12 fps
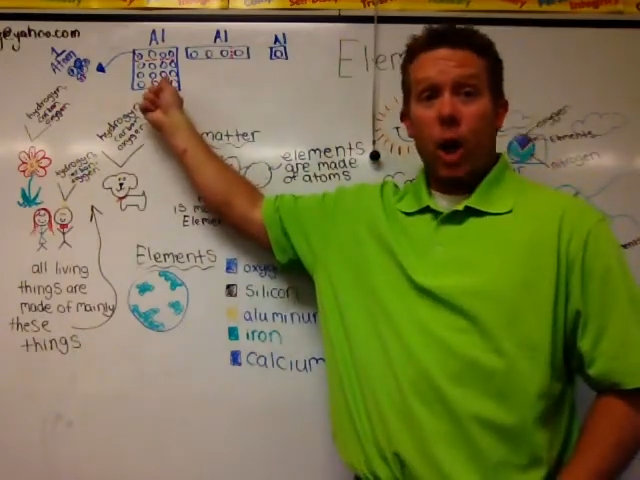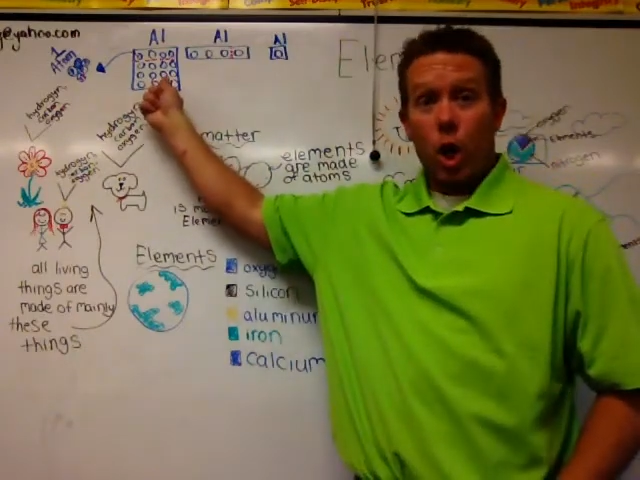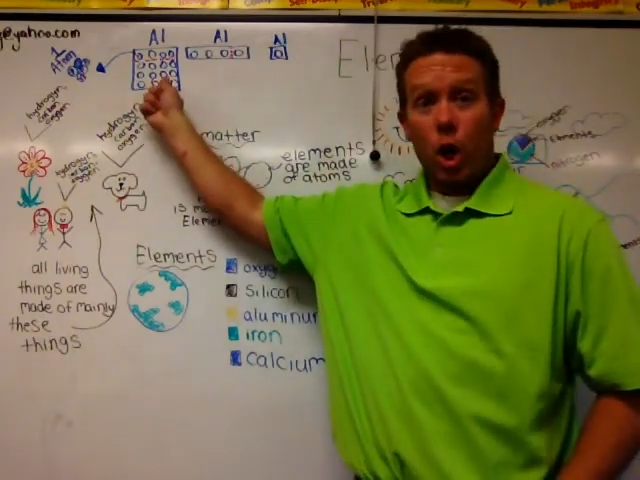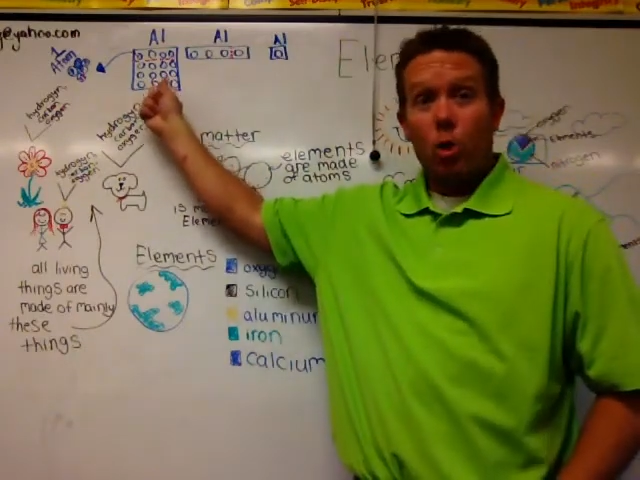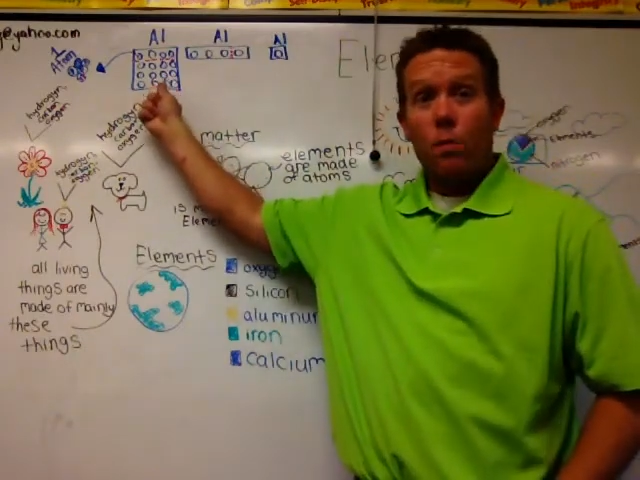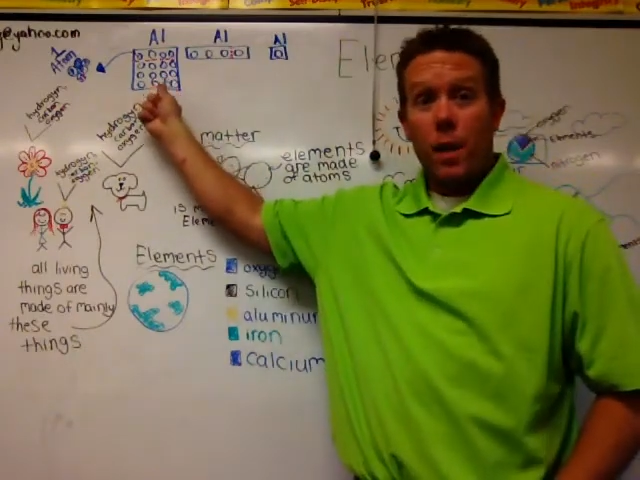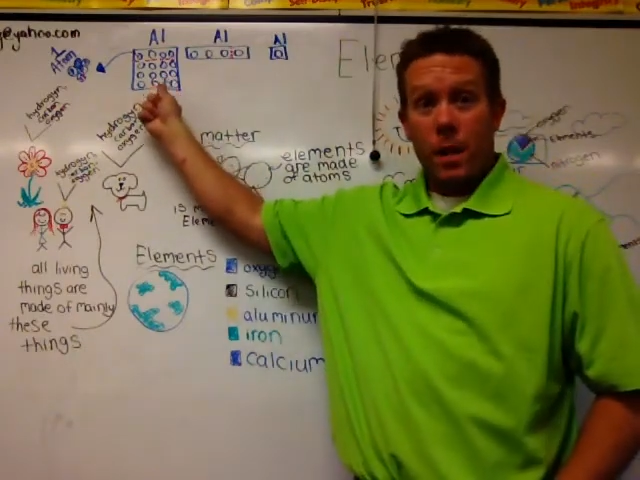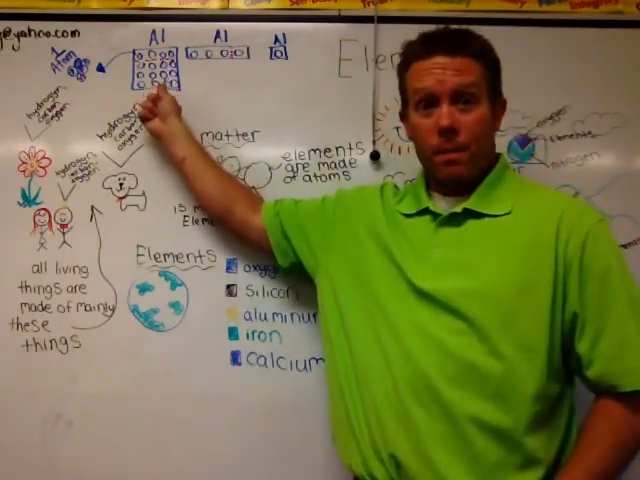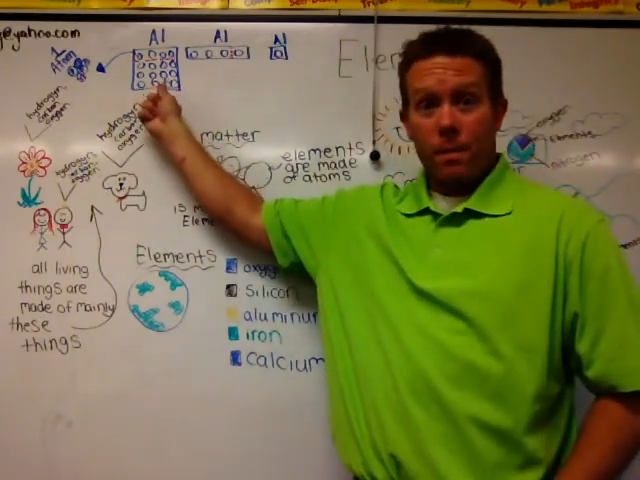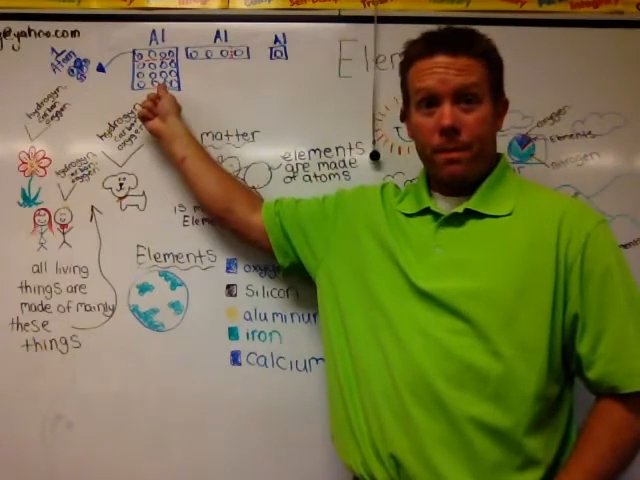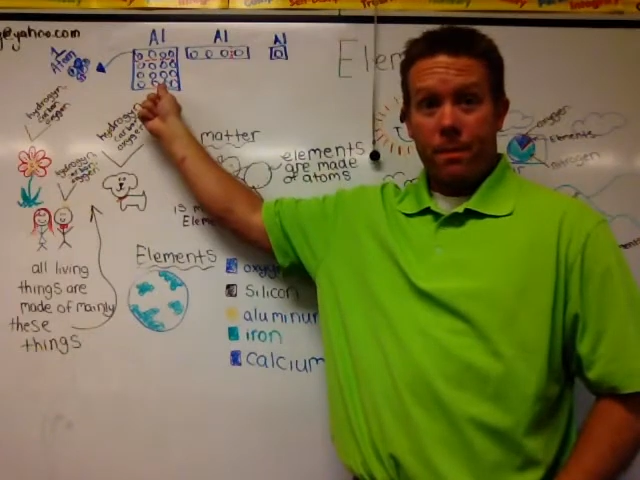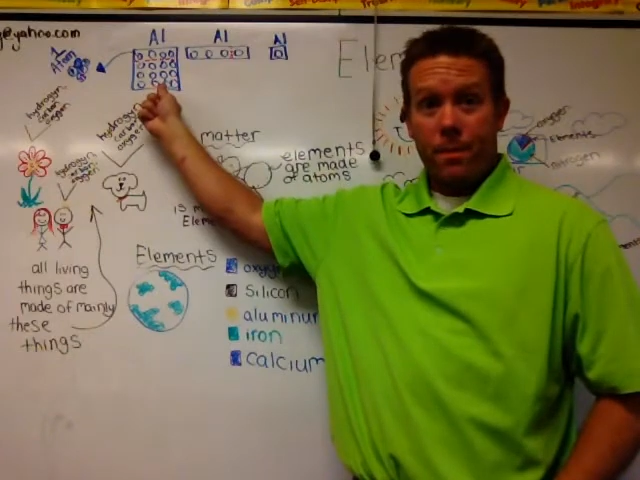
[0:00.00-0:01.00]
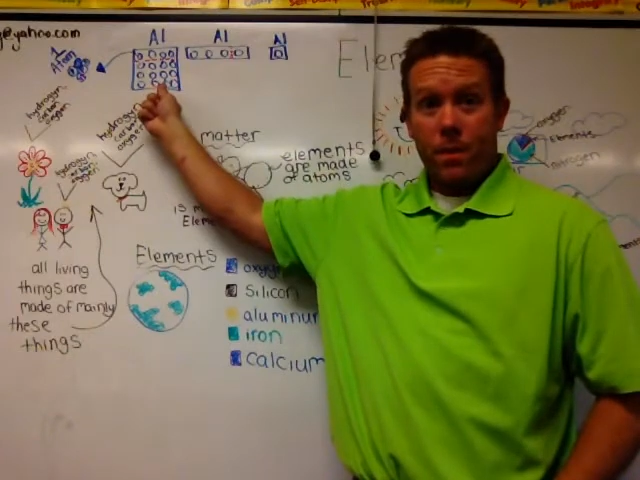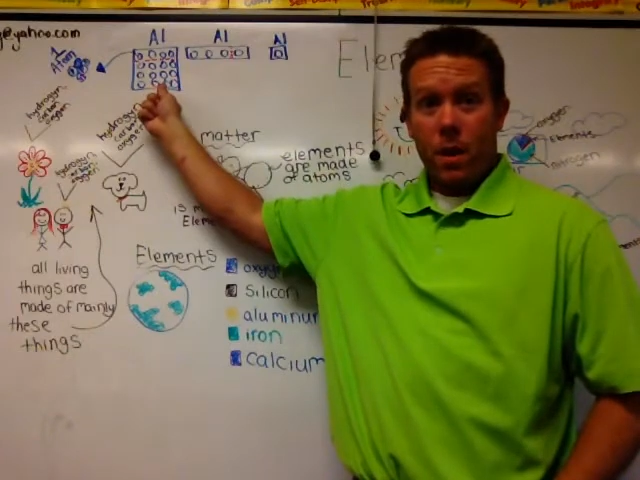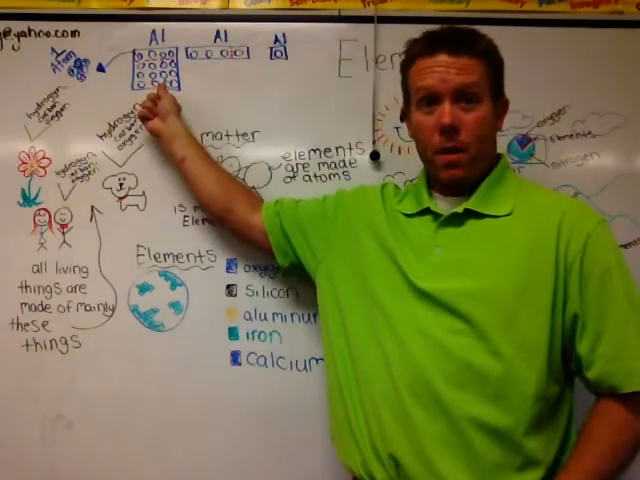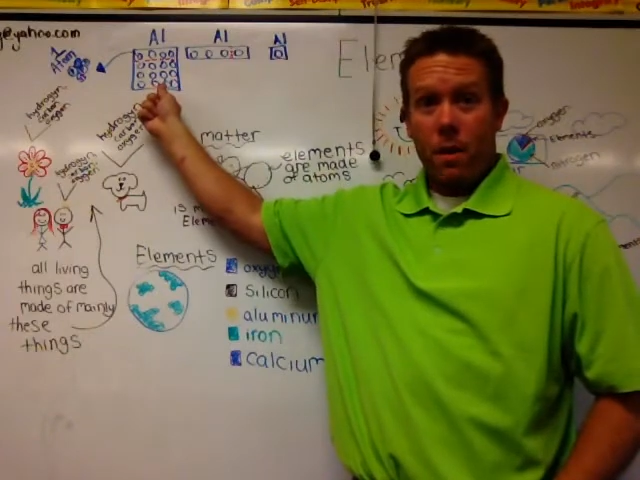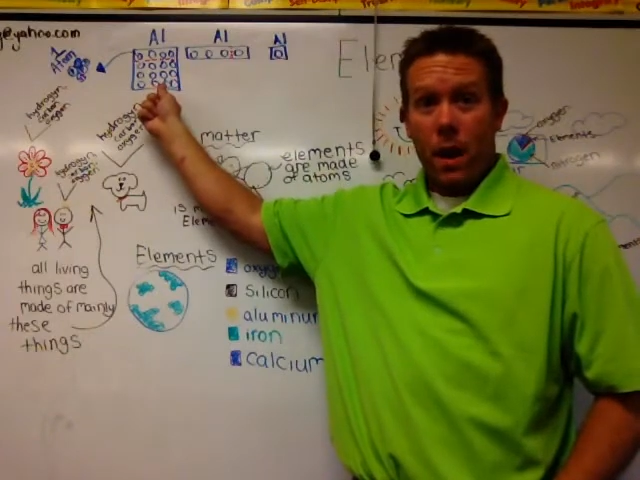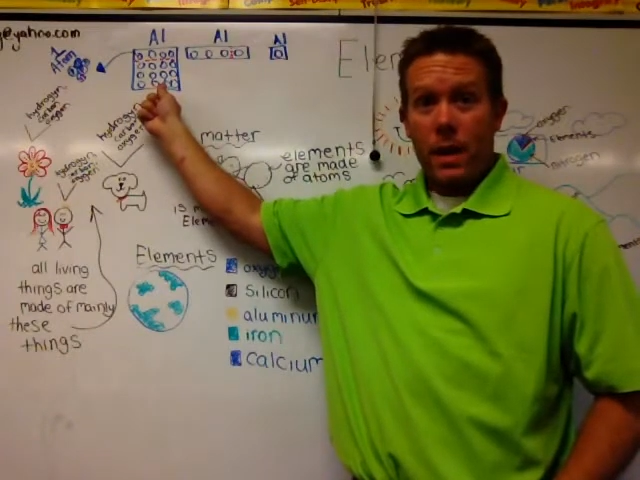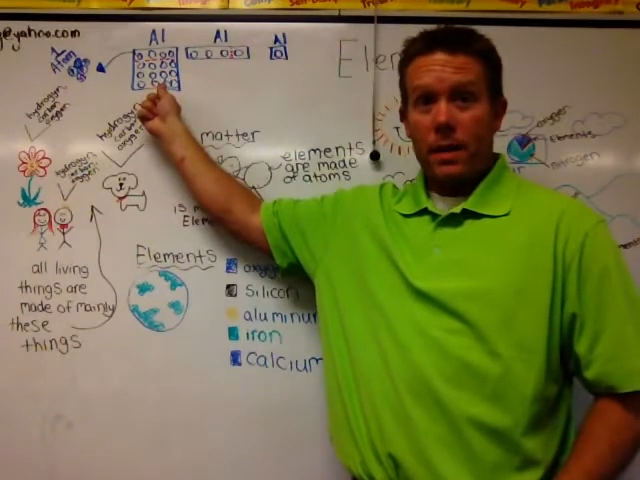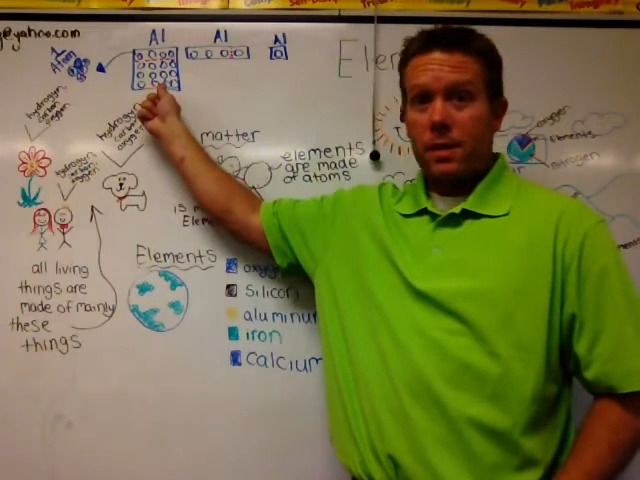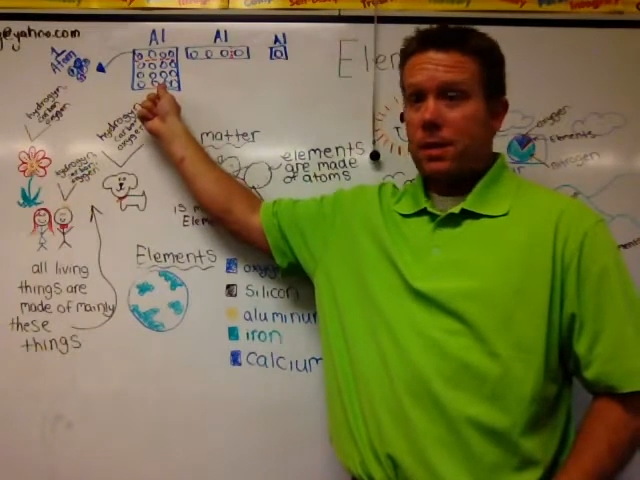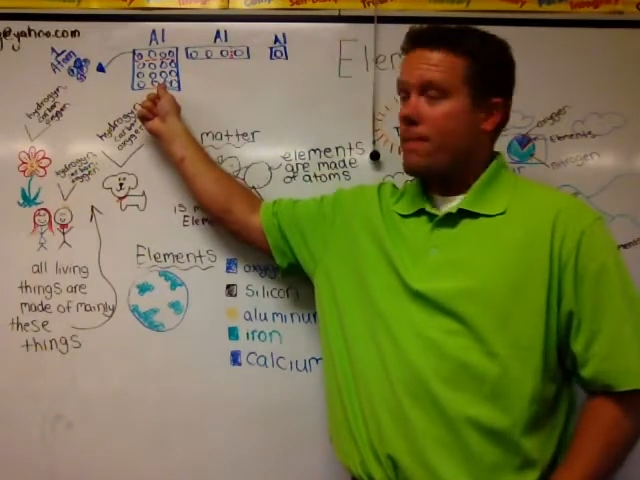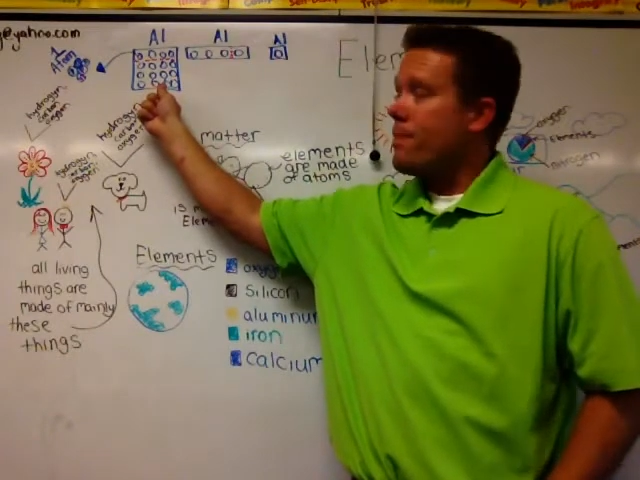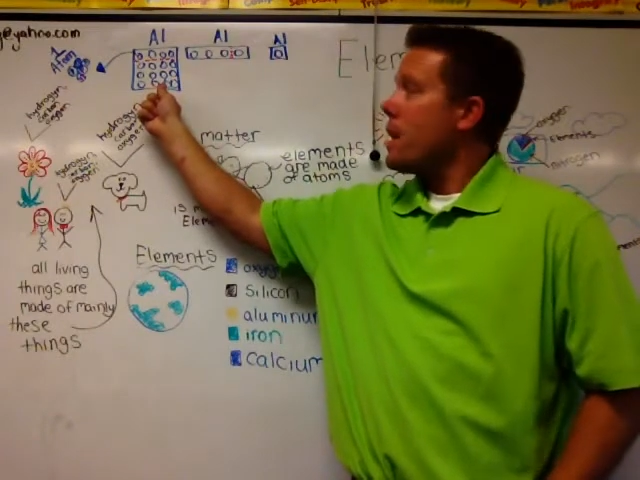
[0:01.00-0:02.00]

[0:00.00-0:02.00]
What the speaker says: aluminum. Alright?